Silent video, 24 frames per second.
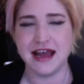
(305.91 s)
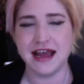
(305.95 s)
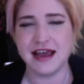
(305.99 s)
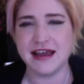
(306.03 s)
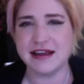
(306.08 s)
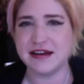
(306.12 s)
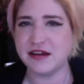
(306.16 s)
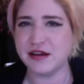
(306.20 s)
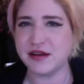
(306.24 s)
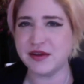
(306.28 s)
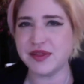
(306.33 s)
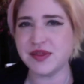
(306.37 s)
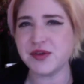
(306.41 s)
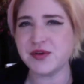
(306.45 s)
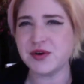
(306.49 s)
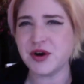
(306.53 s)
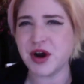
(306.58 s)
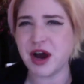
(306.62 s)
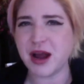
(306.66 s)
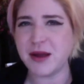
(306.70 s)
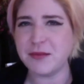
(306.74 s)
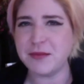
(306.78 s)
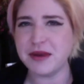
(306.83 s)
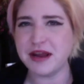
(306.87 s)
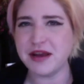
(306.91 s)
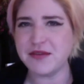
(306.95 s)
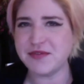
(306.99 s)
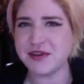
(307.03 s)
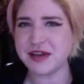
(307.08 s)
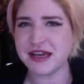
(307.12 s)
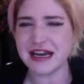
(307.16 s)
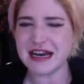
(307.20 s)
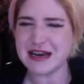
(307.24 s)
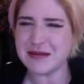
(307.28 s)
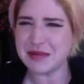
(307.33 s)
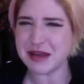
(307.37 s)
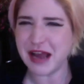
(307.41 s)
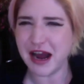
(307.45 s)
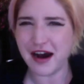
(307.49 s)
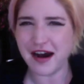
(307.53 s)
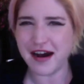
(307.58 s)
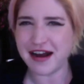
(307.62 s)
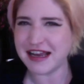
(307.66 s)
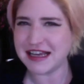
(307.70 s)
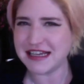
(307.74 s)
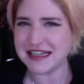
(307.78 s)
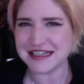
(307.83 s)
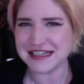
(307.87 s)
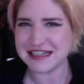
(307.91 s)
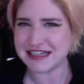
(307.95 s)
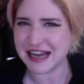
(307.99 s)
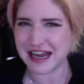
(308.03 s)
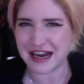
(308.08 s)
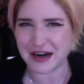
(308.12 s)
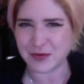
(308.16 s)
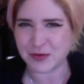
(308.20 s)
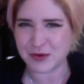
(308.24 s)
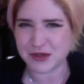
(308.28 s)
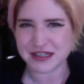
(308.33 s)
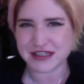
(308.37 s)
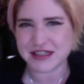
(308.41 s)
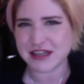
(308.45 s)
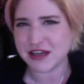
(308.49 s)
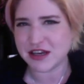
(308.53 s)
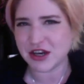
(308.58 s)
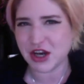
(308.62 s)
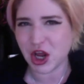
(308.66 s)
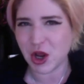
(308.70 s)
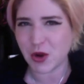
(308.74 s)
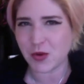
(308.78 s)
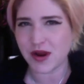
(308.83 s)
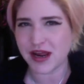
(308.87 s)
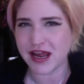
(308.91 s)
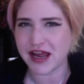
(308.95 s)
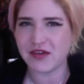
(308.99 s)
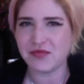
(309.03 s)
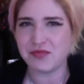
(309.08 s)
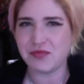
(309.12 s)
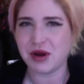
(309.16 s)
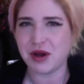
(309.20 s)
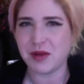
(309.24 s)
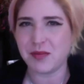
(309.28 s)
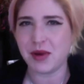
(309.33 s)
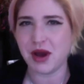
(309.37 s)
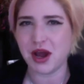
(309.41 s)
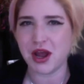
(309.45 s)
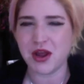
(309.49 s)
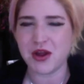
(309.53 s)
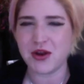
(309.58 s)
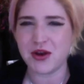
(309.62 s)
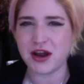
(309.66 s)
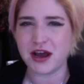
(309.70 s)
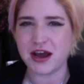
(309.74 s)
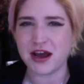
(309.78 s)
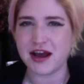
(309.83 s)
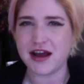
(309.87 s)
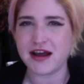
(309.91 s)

And I thought, I'm never going to be hired again. Once they know I have bipolar,